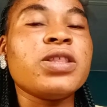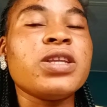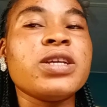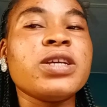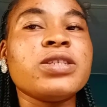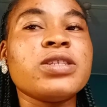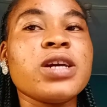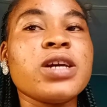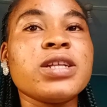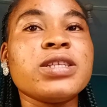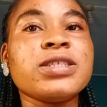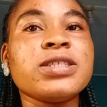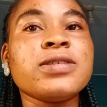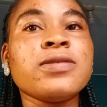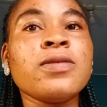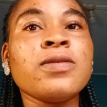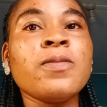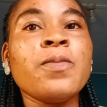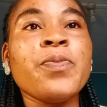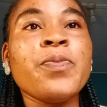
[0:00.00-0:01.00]
there is that
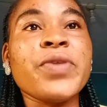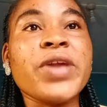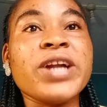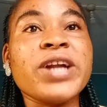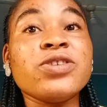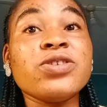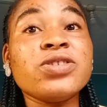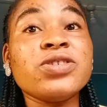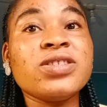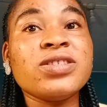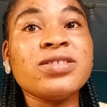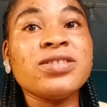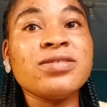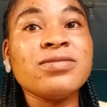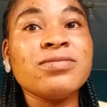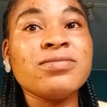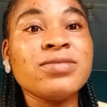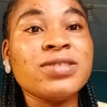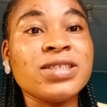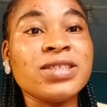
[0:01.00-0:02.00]
I
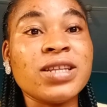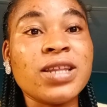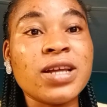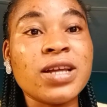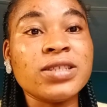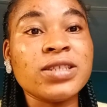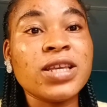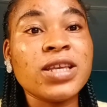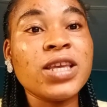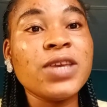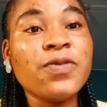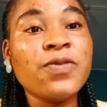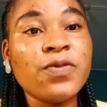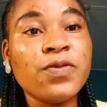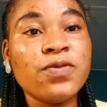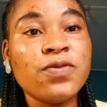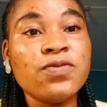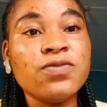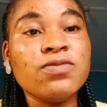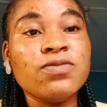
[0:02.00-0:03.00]
just say that
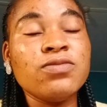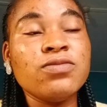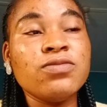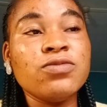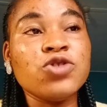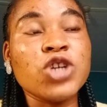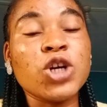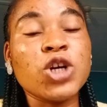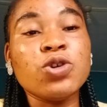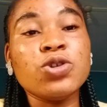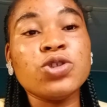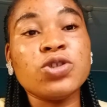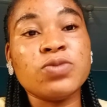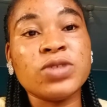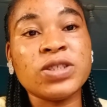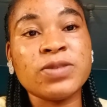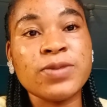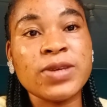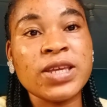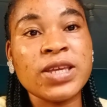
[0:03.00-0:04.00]
if you're going to be
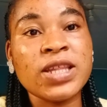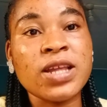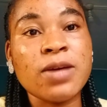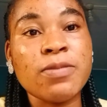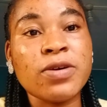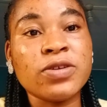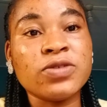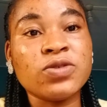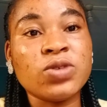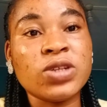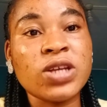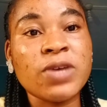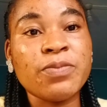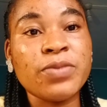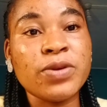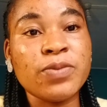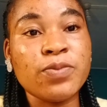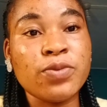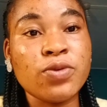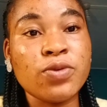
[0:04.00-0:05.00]
speaking about other
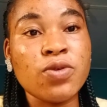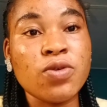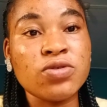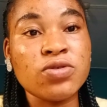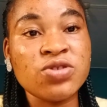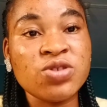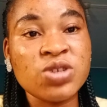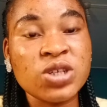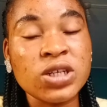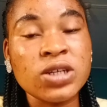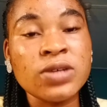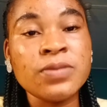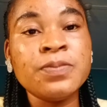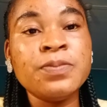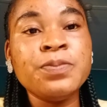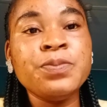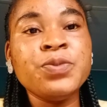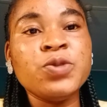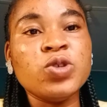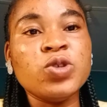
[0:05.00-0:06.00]
people's country,
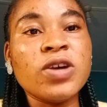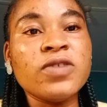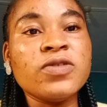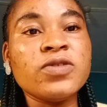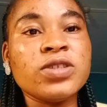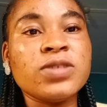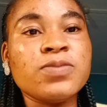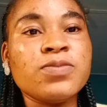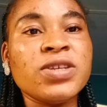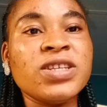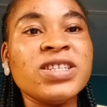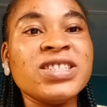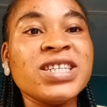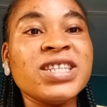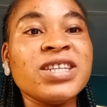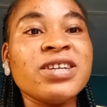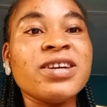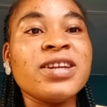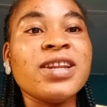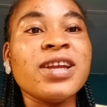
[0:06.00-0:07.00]
you have to speak
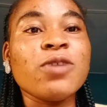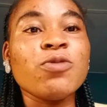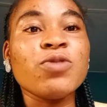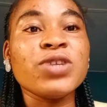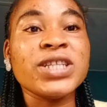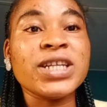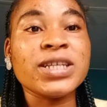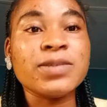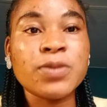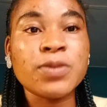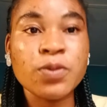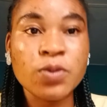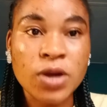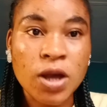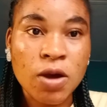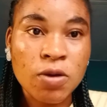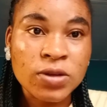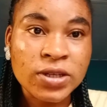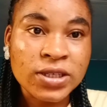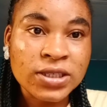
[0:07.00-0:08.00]
general language that people
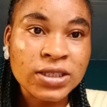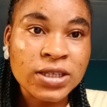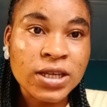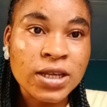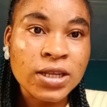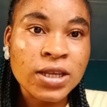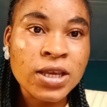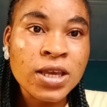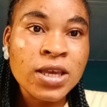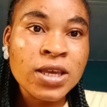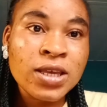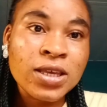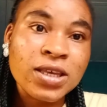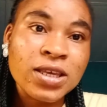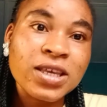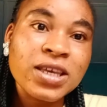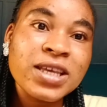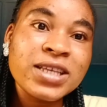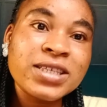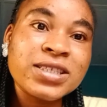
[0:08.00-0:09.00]
can understand.
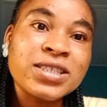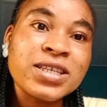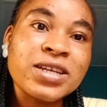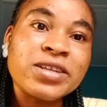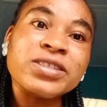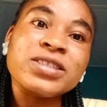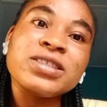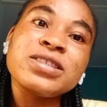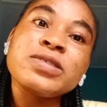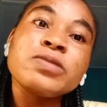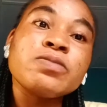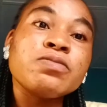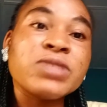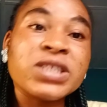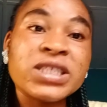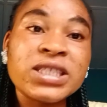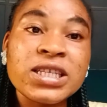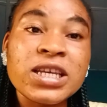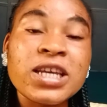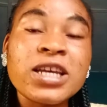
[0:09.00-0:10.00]
In case there is
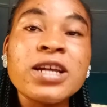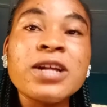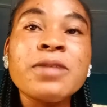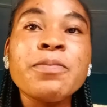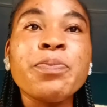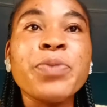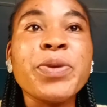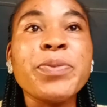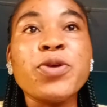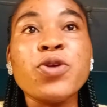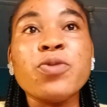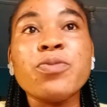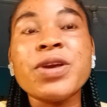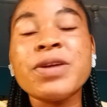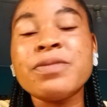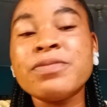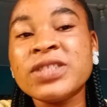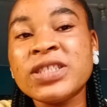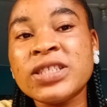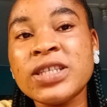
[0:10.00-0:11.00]
mistake, maybe you
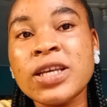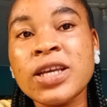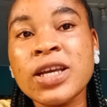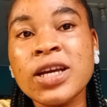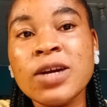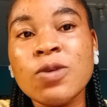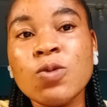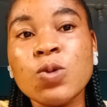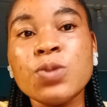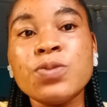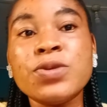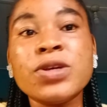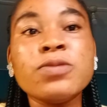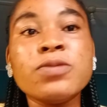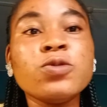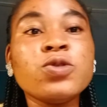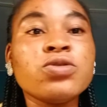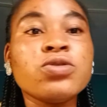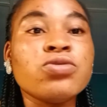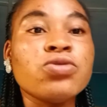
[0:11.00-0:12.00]
make mistake, we'll be
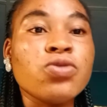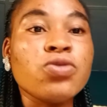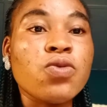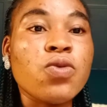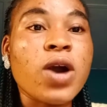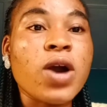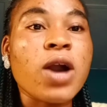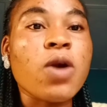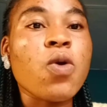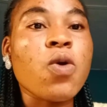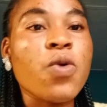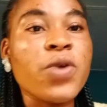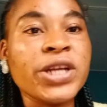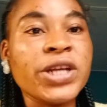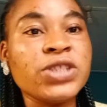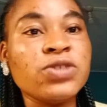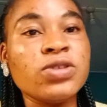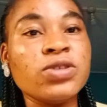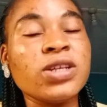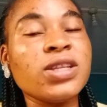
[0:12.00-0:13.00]
able to know and
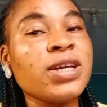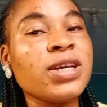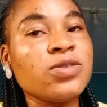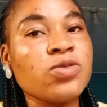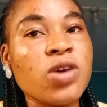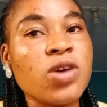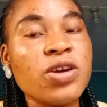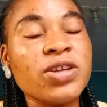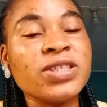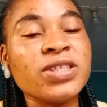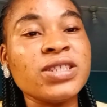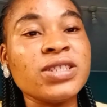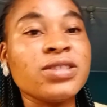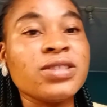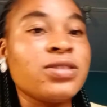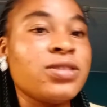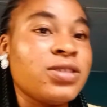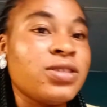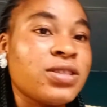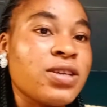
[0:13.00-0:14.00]
correct you that that's not how it is,
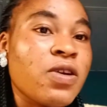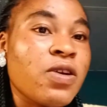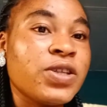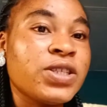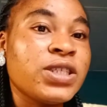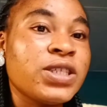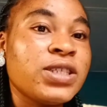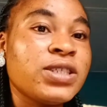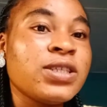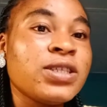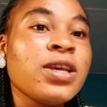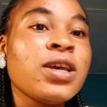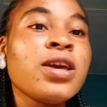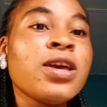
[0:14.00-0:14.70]
this is how it is.